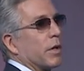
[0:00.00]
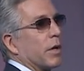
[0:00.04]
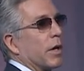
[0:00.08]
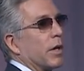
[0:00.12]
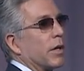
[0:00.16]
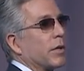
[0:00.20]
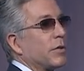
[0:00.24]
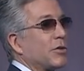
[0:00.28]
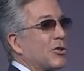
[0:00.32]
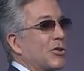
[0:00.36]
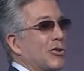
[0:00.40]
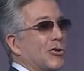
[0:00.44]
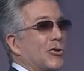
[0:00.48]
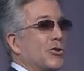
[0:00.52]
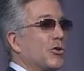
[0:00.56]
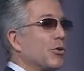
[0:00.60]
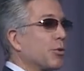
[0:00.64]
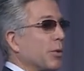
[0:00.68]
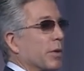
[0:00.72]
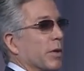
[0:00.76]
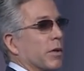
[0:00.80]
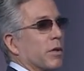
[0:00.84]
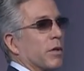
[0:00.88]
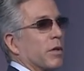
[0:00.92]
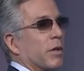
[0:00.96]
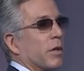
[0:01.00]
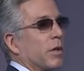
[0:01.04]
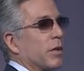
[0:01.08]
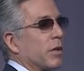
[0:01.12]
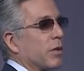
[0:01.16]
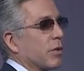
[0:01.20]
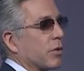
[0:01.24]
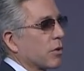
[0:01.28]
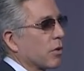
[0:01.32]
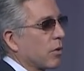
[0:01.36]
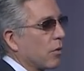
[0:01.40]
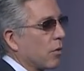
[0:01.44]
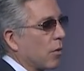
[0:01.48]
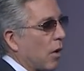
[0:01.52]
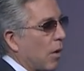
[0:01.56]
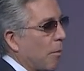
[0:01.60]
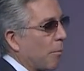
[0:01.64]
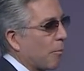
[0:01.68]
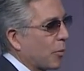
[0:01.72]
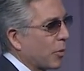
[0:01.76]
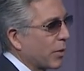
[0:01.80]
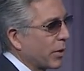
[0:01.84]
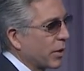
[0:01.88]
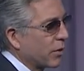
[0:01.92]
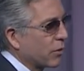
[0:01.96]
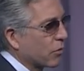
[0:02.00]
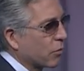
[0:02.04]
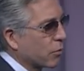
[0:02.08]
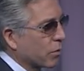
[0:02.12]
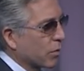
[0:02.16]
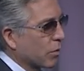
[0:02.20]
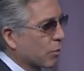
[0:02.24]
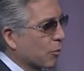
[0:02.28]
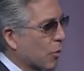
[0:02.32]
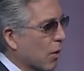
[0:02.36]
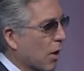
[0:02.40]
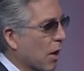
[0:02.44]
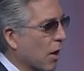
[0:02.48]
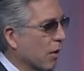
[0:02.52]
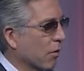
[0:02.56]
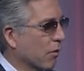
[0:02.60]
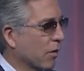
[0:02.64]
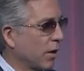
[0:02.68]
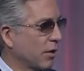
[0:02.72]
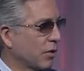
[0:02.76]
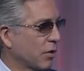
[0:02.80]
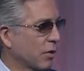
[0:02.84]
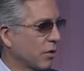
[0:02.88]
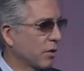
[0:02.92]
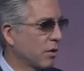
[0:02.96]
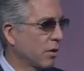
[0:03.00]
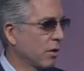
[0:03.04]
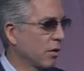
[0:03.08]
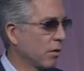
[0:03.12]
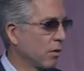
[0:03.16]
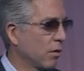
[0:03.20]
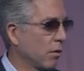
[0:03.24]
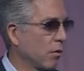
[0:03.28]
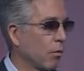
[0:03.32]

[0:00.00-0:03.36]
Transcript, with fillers: and just do it. So I'm pleased with the progress.